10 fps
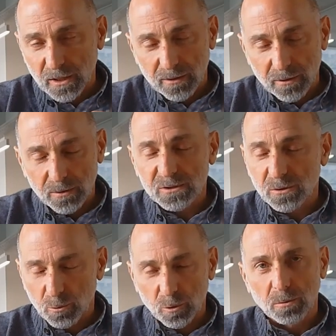there is
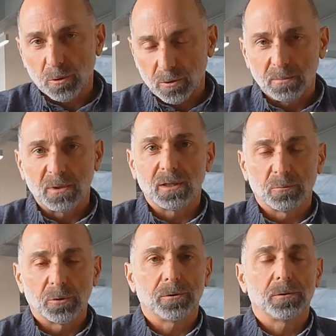a rule prohibiting
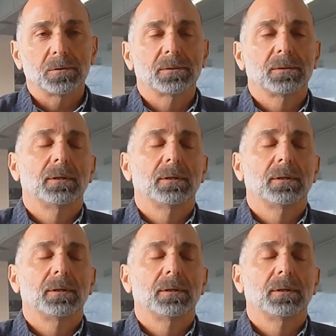murders.